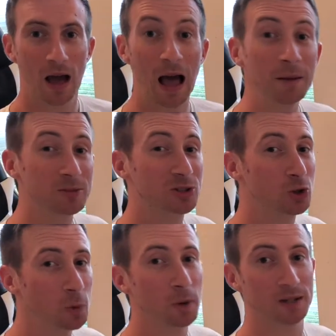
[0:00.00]
I am
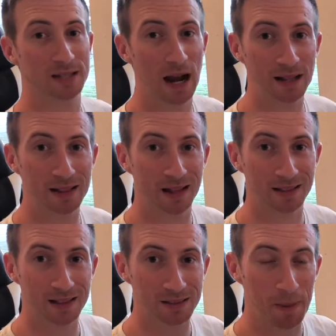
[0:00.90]
super excited
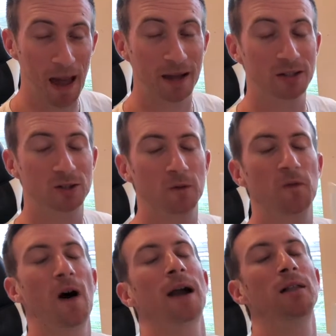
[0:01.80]
that this package
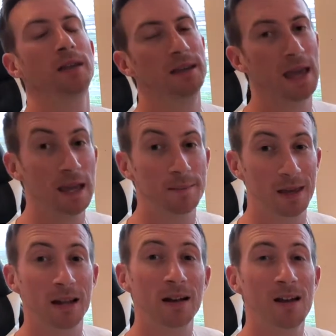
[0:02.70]
finally came
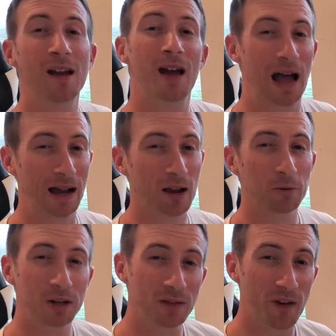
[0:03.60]
in. I
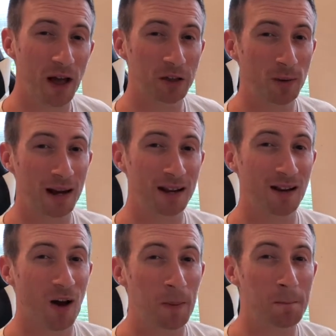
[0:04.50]
got
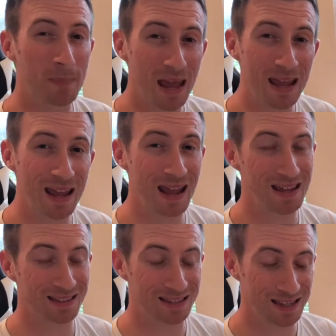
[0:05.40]
reevaluated on May
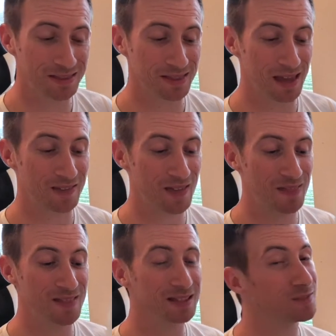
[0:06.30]
18th, and
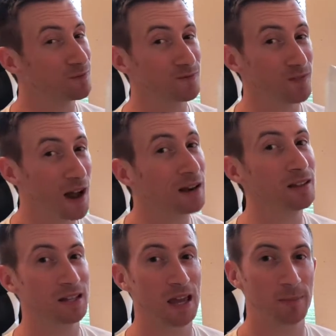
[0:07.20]
then this
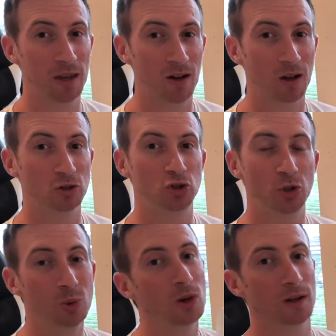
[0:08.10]
finally came in on
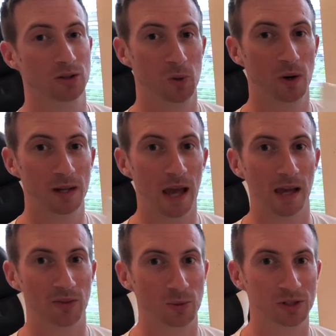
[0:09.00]
June
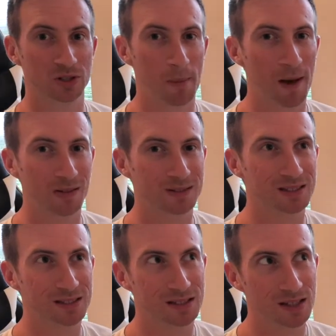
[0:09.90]
28th, which is about
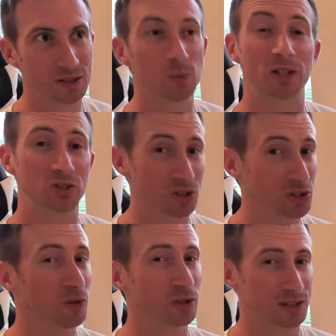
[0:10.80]
6 weeks,
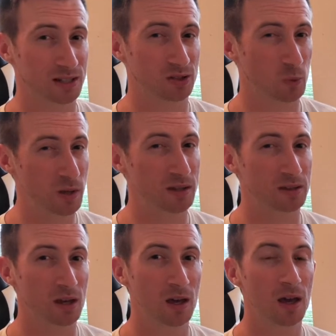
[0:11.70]
just over 6 weeks.